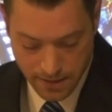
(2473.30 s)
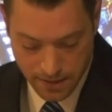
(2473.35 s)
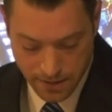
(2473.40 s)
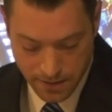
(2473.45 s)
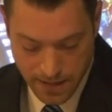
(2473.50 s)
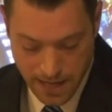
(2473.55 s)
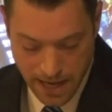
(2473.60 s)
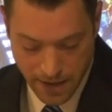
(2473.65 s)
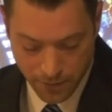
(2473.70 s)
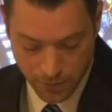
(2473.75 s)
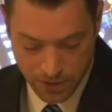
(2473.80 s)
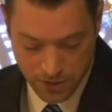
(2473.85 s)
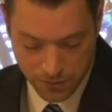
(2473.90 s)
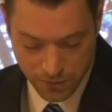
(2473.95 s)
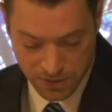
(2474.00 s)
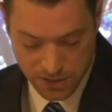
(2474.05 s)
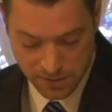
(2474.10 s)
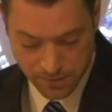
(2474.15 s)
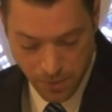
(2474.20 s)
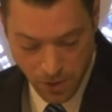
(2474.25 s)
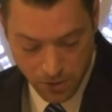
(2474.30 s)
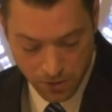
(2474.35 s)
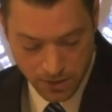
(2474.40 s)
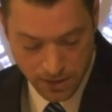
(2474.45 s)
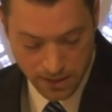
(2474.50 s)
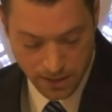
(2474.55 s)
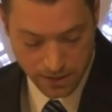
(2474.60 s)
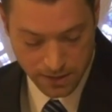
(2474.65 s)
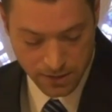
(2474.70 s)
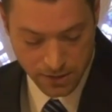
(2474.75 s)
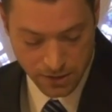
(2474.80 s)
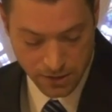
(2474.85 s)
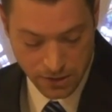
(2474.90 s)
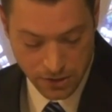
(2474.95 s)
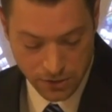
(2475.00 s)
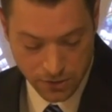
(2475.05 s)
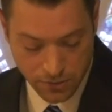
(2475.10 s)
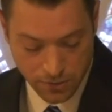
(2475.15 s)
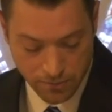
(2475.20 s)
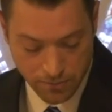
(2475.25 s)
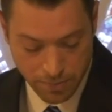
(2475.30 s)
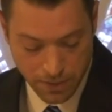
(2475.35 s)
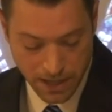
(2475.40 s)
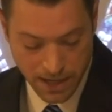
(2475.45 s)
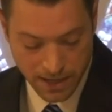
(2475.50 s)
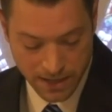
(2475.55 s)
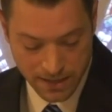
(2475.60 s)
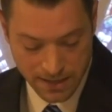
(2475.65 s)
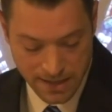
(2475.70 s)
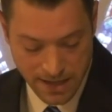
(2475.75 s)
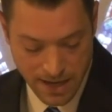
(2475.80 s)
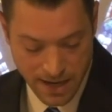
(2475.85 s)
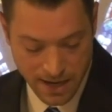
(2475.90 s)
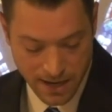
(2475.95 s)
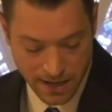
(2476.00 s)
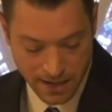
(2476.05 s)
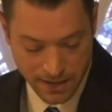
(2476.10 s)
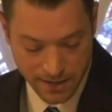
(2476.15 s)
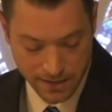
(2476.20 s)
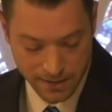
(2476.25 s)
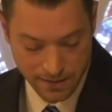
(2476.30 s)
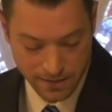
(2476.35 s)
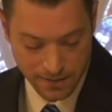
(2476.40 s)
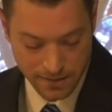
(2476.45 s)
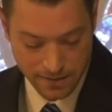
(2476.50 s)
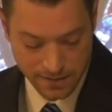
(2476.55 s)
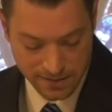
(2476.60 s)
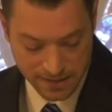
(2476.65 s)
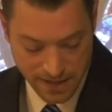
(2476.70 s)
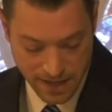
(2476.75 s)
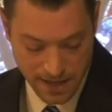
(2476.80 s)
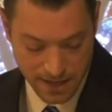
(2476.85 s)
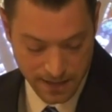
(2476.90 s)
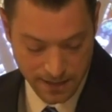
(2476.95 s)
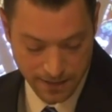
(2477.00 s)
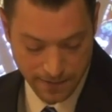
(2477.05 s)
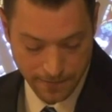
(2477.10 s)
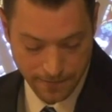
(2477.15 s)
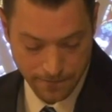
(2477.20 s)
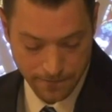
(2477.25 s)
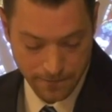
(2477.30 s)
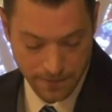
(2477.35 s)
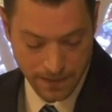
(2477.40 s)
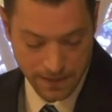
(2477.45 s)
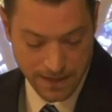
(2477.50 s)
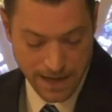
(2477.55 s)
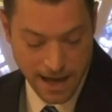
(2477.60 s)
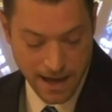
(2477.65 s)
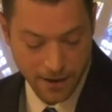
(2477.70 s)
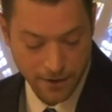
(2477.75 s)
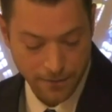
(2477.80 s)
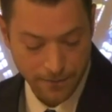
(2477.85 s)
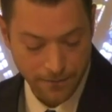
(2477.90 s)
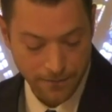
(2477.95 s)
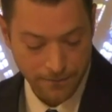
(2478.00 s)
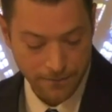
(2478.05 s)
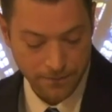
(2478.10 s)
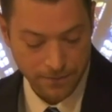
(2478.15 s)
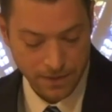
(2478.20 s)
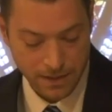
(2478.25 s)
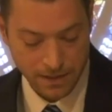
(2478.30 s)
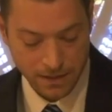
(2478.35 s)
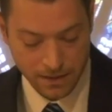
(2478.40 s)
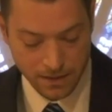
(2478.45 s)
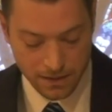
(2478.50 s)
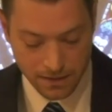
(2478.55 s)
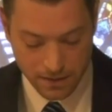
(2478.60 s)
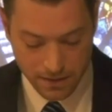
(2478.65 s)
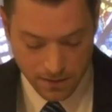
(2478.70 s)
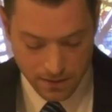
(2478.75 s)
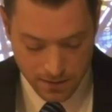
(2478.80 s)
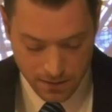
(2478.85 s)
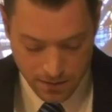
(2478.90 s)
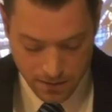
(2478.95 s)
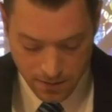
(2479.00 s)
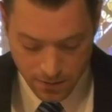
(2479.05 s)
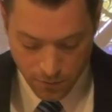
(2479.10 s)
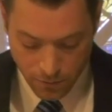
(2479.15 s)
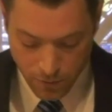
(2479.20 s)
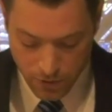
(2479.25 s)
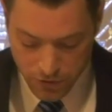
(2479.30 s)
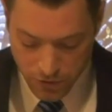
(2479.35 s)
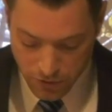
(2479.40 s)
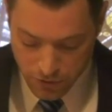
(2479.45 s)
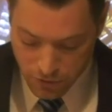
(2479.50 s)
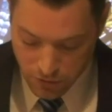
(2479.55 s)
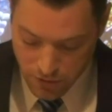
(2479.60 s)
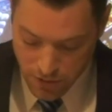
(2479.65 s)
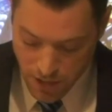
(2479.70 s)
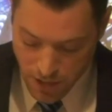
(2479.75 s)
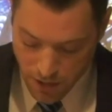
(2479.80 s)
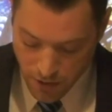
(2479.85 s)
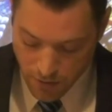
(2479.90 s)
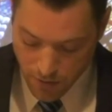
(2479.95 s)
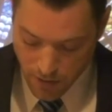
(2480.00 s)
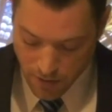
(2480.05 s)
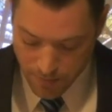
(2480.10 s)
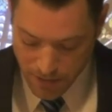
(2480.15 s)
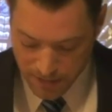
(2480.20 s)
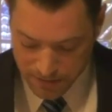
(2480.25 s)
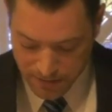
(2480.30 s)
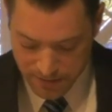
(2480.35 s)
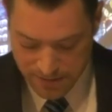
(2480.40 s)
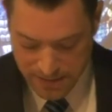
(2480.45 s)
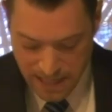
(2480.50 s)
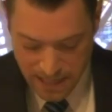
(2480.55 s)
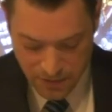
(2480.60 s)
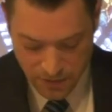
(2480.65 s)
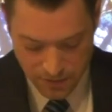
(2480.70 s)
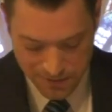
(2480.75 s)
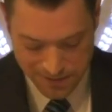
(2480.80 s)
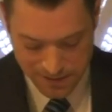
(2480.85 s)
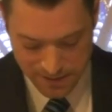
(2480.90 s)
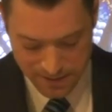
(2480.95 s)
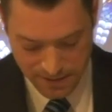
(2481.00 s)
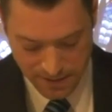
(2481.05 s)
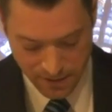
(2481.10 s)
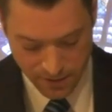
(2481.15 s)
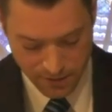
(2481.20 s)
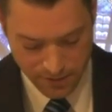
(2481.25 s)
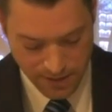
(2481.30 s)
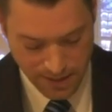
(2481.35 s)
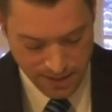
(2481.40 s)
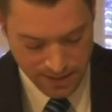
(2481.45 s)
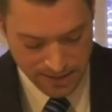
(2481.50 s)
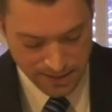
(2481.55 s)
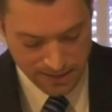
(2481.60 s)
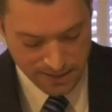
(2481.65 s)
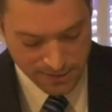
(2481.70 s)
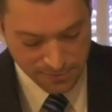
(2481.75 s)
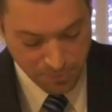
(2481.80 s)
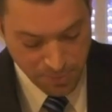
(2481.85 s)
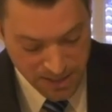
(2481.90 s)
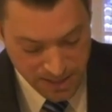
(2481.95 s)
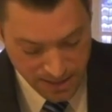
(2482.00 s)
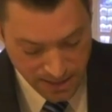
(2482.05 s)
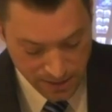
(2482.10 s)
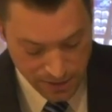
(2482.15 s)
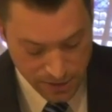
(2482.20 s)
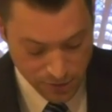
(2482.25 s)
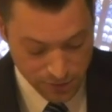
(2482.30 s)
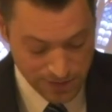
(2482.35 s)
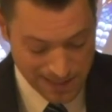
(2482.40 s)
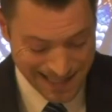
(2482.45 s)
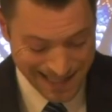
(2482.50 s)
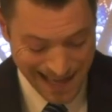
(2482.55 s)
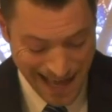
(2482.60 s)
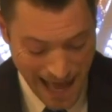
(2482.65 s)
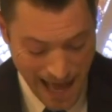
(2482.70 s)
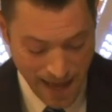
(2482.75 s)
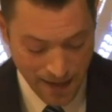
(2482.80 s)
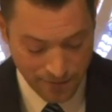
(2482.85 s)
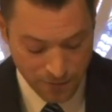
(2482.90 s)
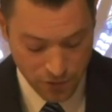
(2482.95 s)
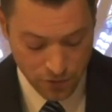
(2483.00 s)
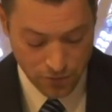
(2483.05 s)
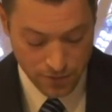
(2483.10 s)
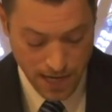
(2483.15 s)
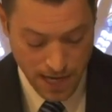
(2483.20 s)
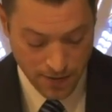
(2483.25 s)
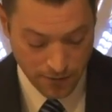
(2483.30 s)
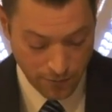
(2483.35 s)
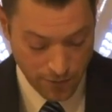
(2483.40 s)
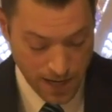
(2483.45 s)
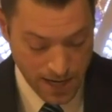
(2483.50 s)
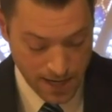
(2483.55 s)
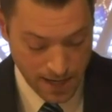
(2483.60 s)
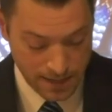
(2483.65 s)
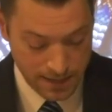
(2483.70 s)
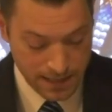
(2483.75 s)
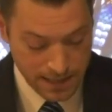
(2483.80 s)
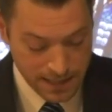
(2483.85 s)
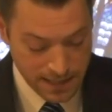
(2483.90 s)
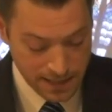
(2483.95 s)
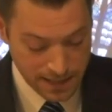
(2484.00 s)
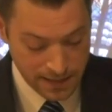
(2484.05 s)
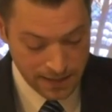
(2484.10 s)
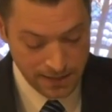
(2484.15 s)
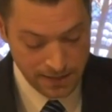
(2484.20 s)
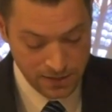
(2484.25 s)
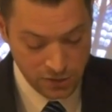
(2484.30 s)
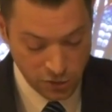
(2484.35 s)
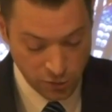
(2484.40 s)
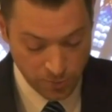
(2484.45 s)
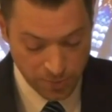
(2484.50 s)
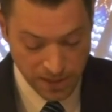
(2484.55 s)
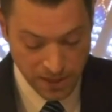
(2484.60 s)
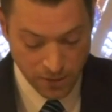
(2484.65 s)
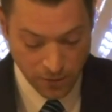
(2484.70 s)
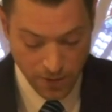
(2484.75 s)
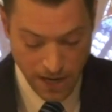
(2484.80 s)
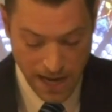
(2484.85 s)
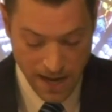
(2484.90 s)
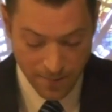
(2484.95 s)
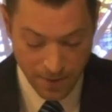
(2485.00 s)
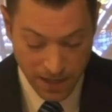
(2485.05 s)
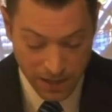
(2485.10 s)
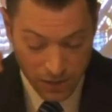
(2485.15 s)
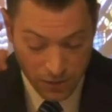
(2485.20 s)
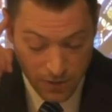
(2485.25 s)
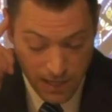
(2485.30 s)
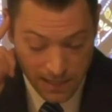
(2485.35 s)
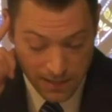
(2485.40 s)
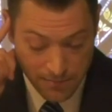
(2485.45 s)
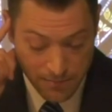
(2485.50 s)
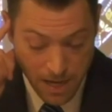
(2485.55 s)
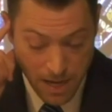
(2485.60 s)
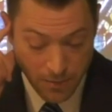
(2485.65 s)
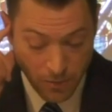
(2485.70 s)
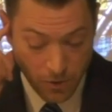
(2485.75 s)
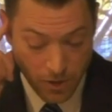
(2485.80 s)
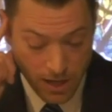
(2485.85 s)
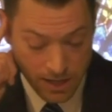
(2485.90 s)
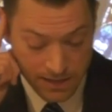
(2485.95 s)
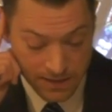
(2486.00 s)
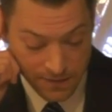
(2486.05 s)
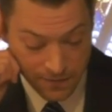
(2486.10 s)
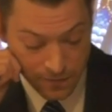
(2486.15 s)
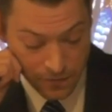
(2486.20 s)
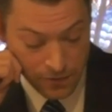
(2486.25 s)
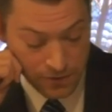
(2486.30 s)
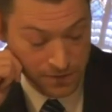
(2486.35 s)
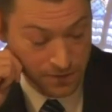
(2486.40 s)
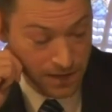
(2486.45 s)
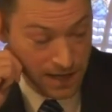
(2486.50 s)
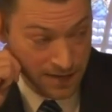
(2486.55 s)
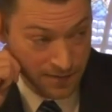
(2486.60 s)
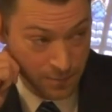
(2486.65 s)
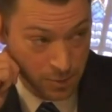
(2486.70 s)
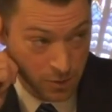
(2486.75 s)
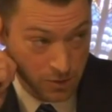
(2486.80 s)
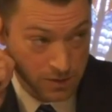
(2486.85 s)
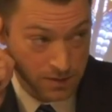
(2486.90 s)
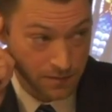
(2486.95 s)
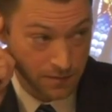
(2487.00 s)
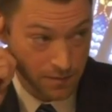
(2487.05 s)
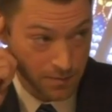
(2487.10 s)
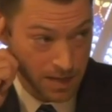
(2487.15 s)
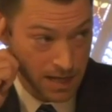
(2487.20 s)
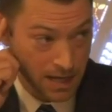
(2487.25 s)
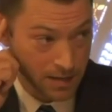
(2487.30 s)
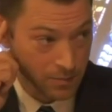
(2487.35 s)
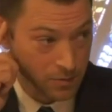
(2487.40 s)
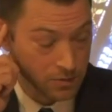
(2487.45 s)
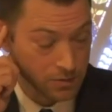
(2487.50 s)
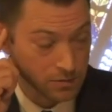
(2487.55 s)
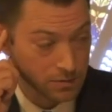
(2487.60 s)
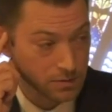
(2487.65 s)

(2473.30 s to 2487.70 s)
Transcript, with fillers: that which was spoken unto you by God, saying, Now, what you should know about the Sadducees here that he's speaking to, saying, Have you not read, is to be a rabbi, you had to memorize the first five books of the Bible.